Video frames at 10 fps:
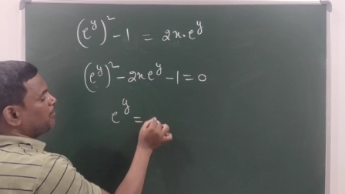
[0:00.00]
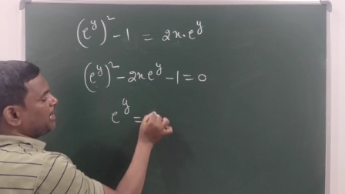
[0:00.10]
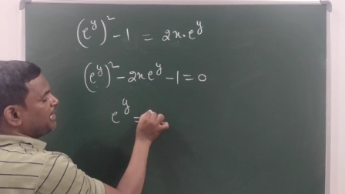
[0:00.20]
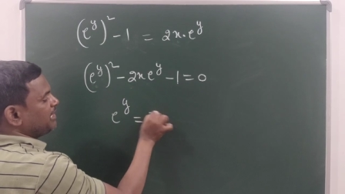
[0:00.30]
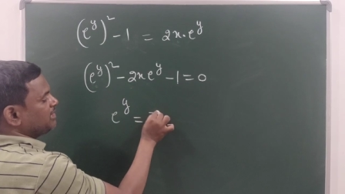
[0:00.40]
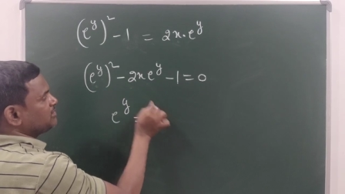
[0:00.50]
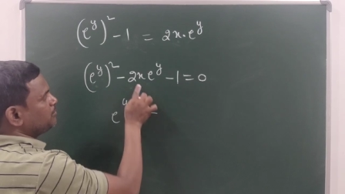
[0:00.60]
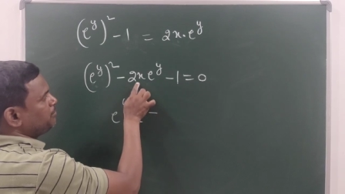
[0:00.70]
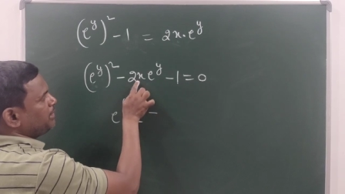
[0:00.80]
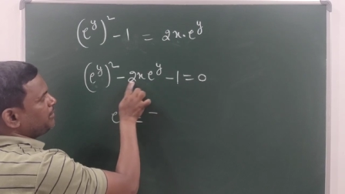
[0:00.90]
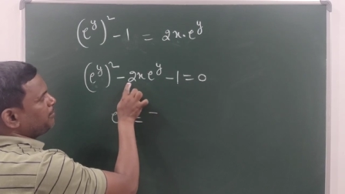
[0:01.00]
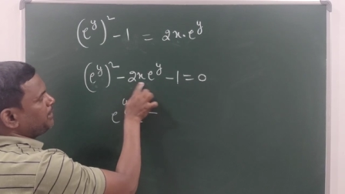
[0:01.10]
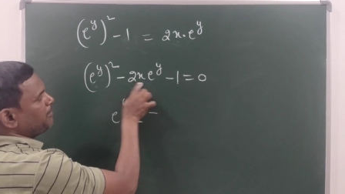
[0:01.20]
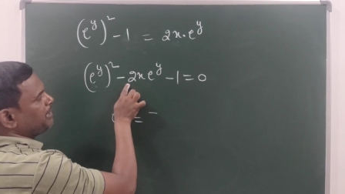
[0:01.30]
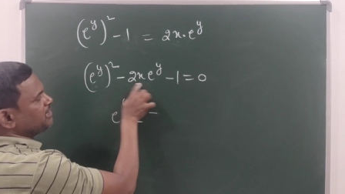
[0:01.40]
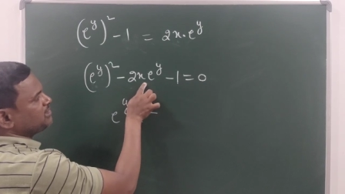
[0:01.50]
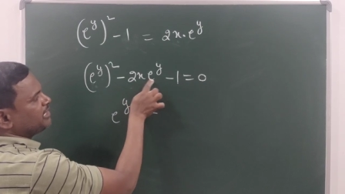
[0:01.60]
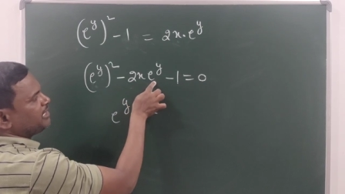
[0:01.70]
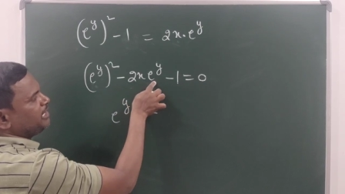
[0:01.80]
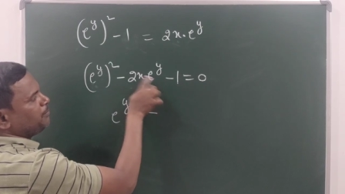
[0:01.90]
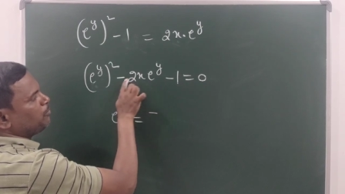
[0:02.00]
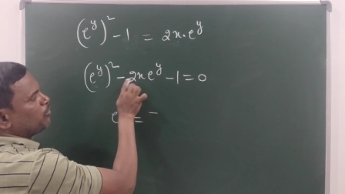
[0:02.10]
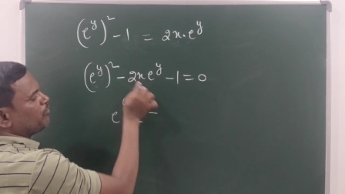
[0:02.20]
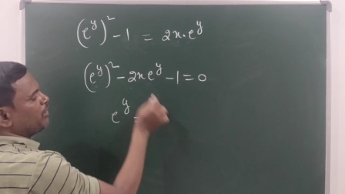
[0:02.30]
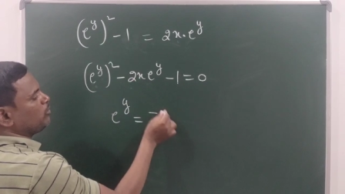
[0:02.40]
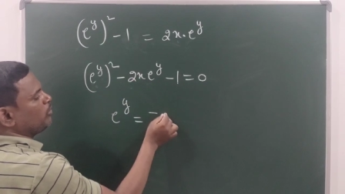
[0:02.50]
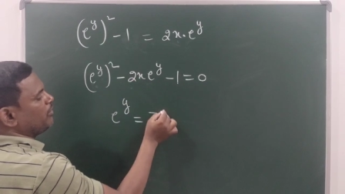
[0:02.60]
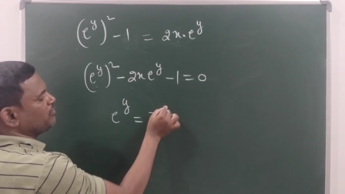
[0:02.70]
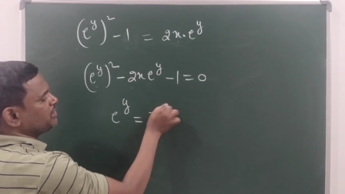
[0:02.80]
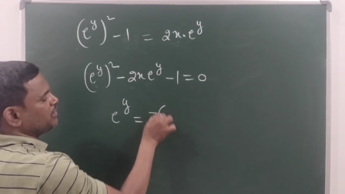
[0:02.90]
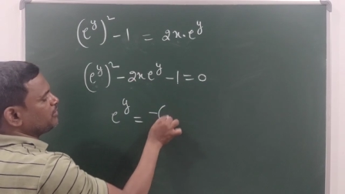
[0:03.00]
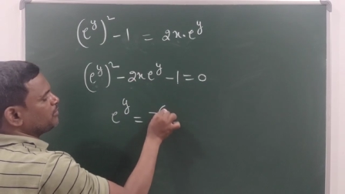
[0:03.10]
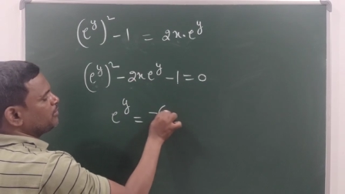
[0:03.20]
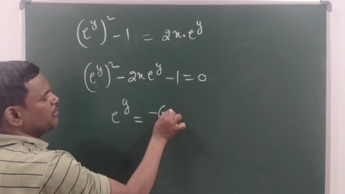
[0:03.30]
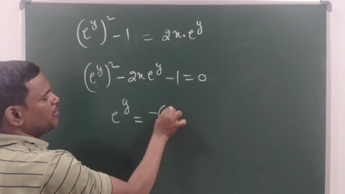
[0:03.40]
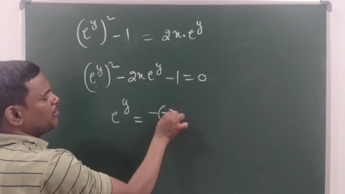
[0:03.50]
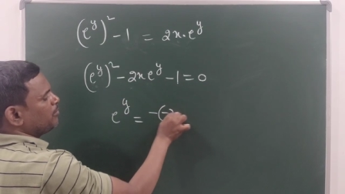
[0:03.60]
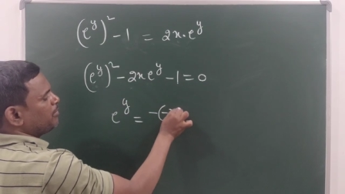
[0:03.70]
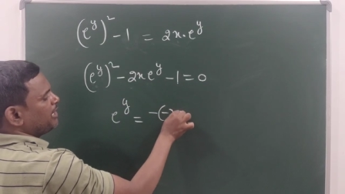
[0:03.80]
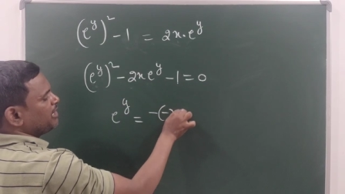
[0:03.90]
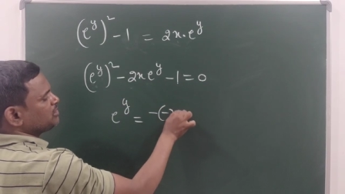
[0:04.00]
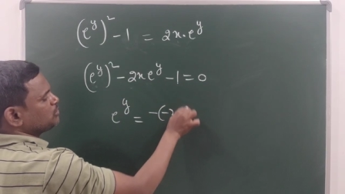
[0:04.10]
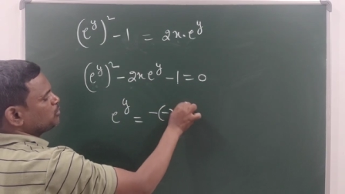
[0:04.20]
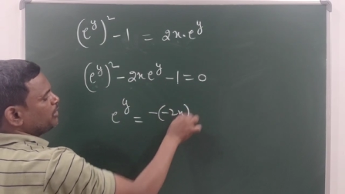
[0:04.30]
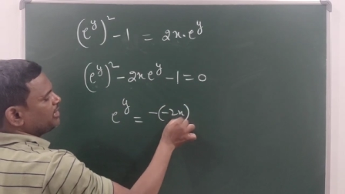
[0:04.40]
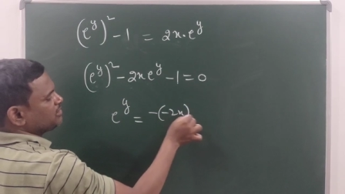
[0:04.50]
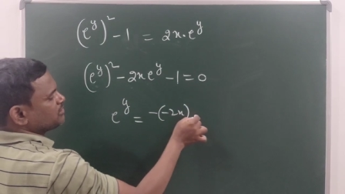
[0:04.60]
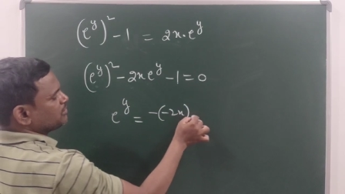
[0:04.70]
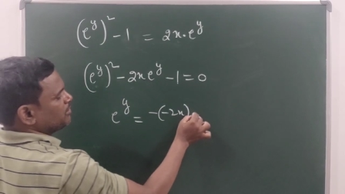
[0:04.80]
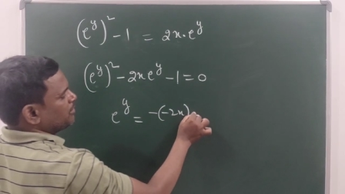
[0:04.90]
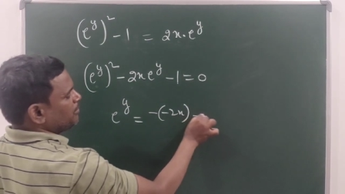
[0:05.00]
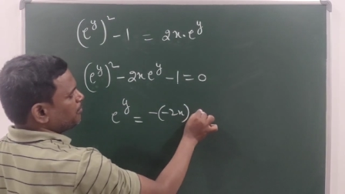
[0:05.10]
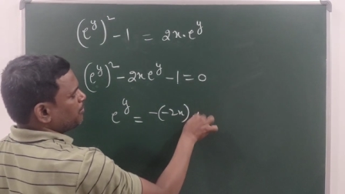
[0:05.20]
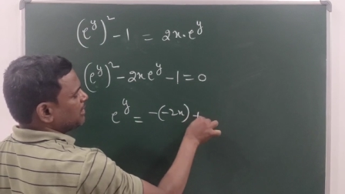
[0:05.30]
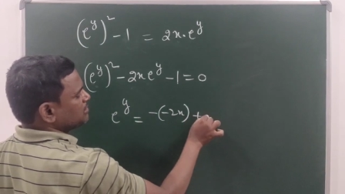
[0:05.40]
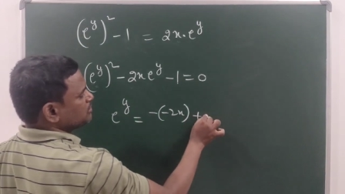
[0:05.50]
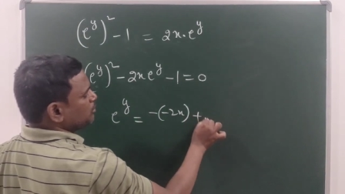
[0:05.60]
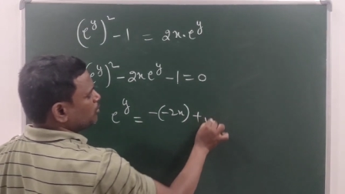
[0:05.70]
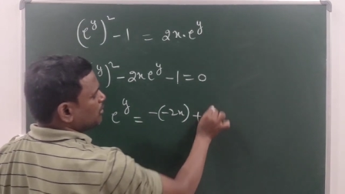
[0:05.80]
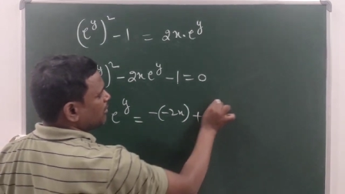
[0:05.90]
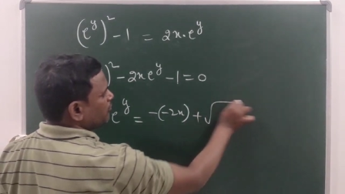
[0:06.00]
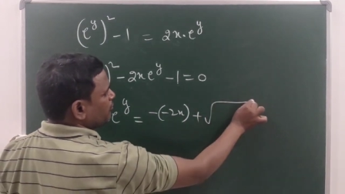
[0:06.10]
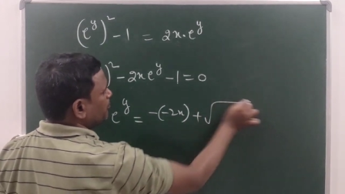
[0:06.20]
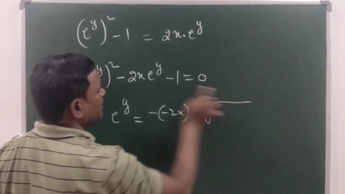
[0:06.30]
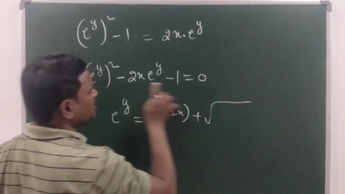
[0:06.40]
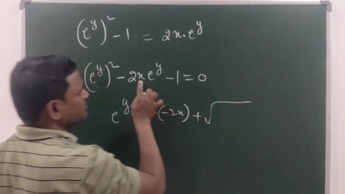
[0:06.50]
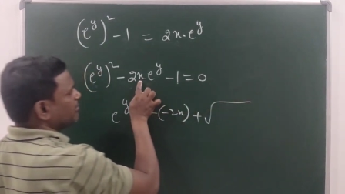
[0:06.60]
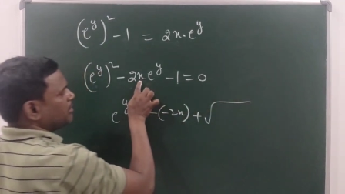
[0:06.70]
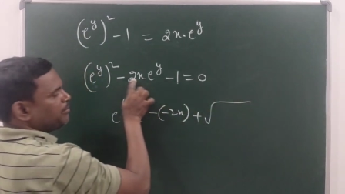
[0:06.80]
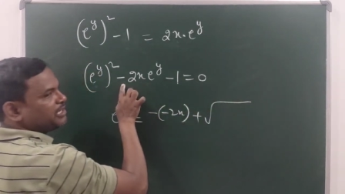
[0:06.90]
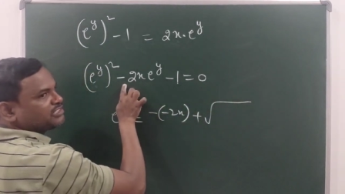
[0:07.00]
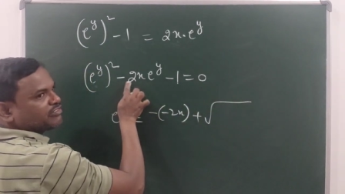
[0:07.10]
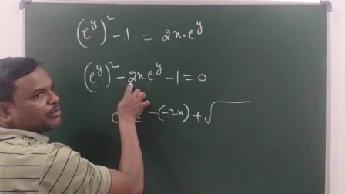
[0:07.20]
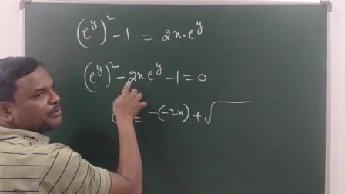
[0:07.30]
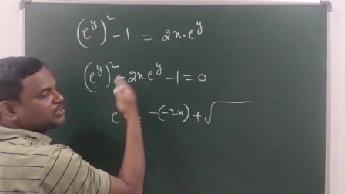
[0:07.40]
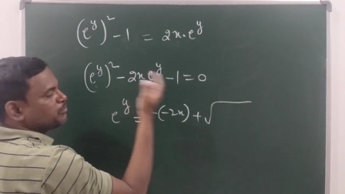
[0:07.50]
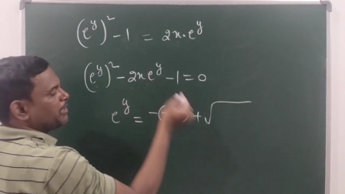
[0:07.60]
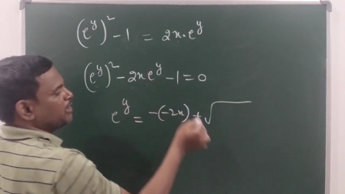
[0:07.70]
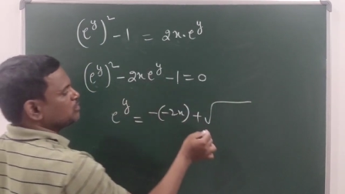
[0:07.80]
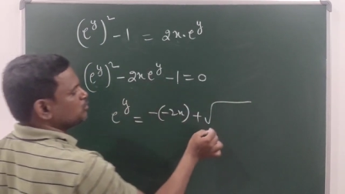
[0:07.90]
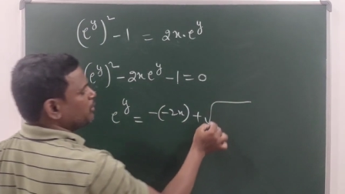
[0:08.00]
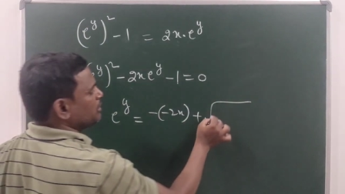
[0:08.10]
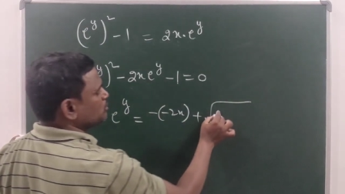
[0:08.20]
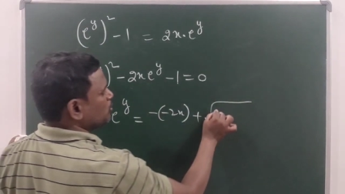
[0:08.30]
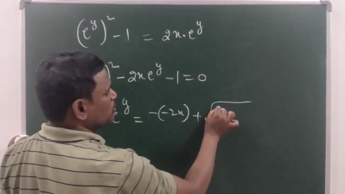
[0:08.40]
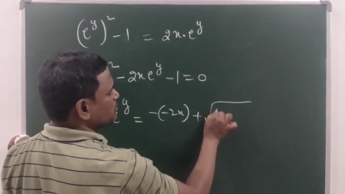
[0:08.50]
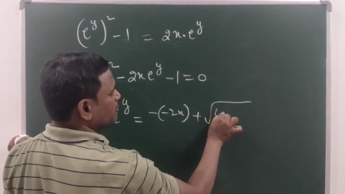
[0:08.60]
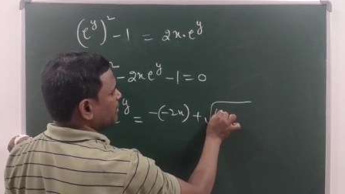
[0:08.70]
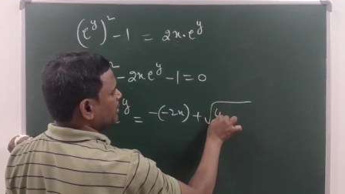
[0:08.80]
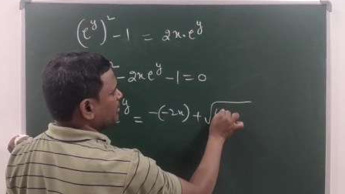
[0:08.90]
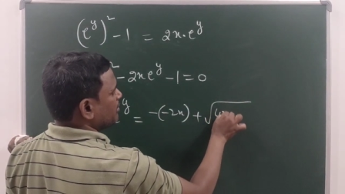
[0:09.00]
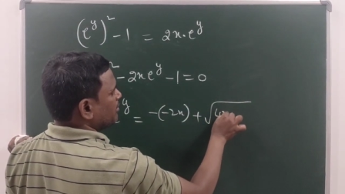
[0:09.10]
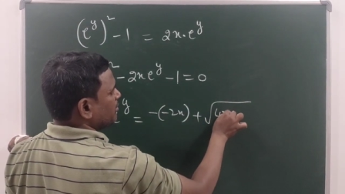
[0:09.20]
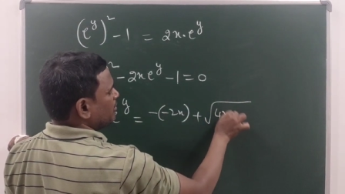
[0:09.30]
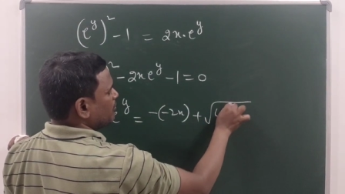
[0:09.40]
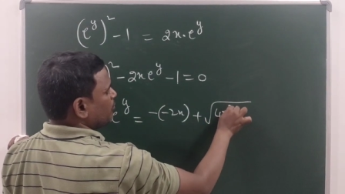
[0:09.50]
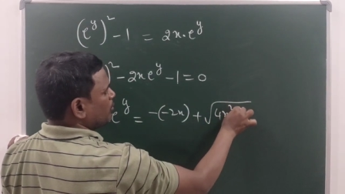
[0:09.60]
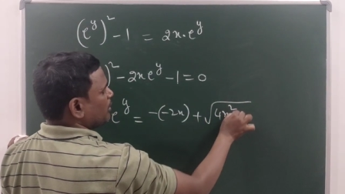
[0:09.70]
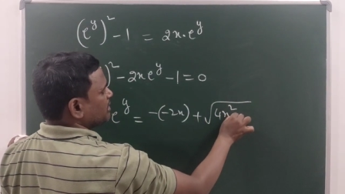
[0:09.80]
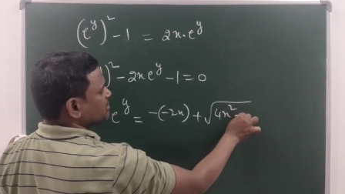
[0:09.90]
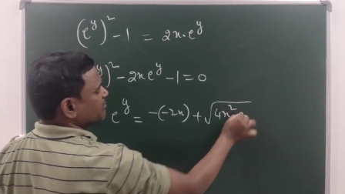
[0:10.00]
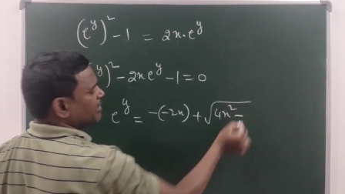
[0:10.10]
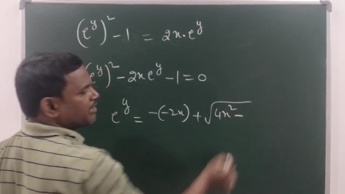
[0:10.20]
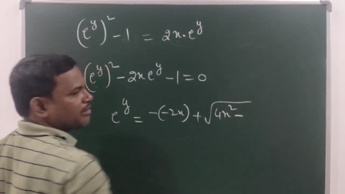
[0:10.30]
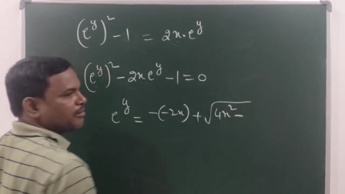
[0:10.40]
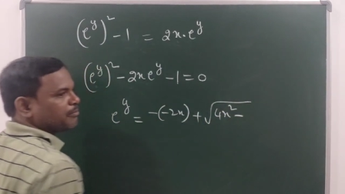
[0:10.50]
minus b. B means here e power y coefficient minus 2x plus root of b square. B square means minus 2x whole square, 4x square